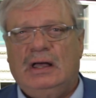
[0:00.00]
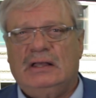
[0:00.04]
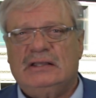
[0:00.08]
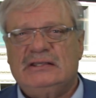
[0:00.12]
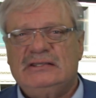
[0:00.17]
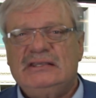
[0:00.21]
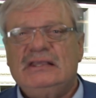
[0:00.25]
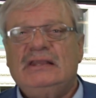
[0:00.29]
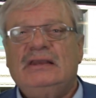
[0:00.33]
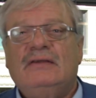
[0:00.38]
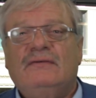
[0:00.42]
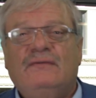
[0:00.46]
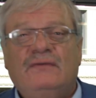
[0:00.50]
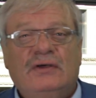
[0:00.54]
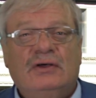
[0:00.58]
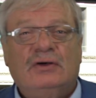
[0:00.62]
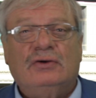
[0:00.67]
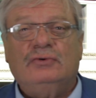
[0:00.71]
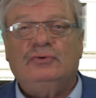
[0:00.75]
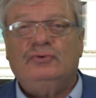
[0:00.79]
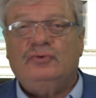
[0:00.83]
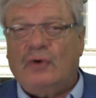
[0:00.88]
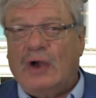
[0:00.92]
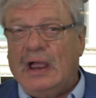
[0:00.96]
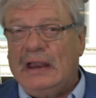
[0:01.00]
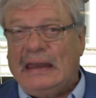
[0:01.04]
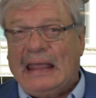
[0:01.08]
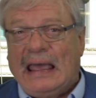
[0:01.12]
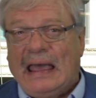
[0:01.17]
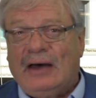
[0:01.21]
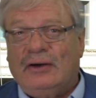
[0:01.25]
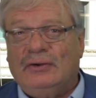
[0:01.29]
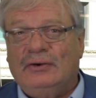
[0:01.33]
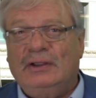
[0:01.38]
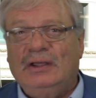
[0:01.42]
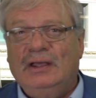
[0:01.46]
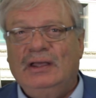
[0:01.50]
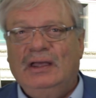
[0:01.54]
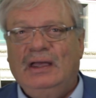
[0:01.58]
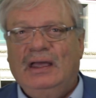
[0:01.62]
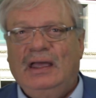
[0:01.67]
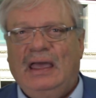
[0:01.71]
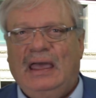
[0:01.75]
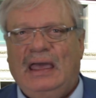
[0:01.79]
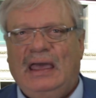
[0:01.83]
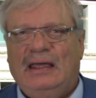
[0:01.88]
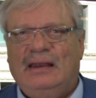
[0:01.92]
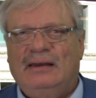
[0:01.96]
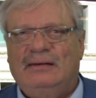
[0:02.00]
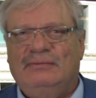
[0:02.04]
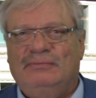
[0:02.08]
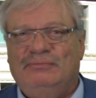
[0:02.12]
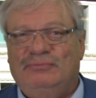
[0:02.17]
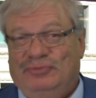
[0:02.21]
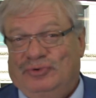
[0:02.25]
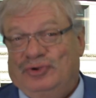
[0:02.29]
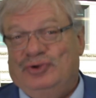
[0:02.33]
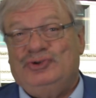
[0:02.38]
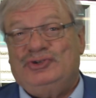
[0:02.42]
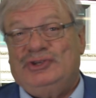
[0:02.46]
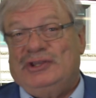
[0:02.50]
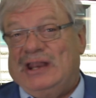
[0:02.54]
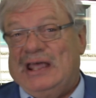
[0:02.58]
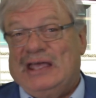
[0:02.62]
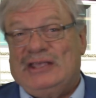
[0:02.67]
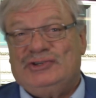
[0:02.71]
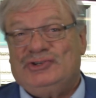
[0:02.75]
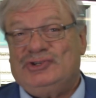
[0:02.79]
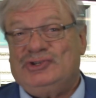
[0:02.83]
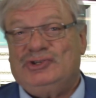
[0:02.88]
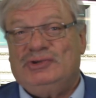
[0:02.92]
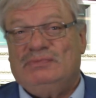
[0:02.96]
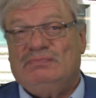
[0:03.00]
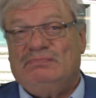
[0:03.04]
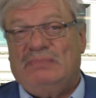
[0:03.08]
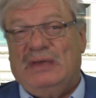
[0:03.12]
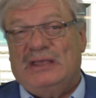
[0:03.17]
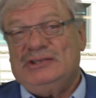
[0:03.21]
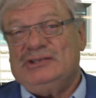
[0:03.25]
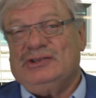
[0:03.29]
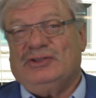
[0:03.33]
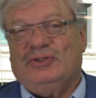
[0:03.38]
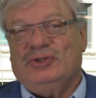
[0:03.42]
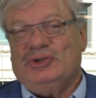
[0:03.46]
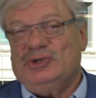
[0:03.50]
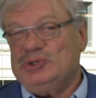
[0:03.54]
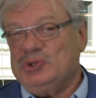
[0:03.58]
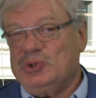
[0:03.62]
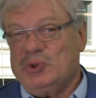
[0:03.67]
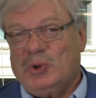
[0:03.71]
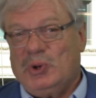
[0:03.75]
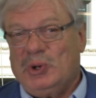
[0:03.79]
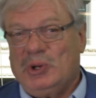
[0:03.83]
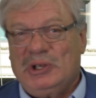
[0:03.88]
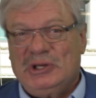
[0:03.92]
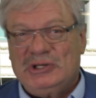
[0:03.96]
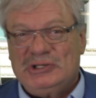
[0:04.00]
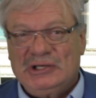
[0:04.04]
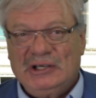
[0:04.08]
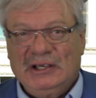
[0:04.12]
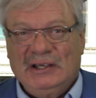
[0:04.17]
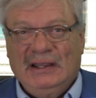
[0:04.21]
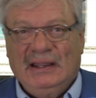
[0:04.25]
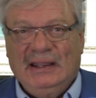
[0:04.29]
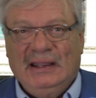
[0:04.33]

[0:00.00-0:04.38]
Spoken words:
sit in the field, dry down, and use it as basically storage.